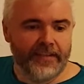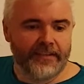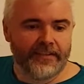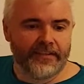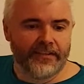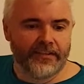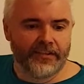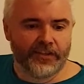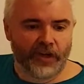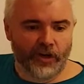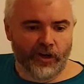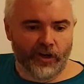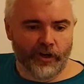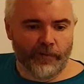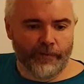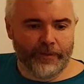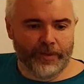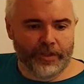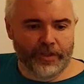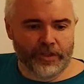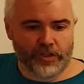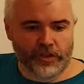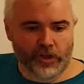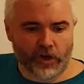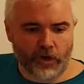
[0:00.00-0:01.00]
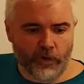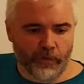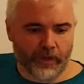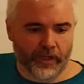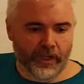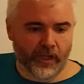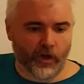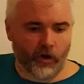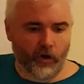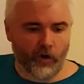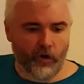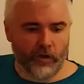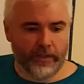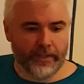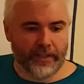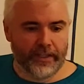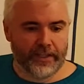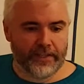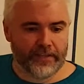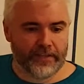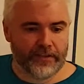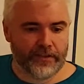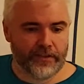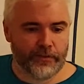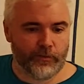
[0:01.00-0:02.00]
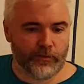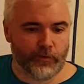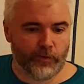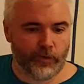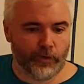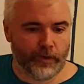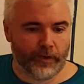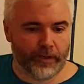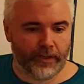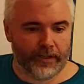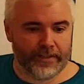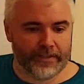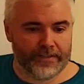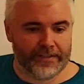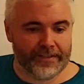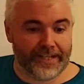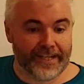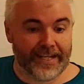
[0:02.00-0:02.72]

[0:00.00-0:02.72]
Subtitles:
Determine, showing all necessary workings,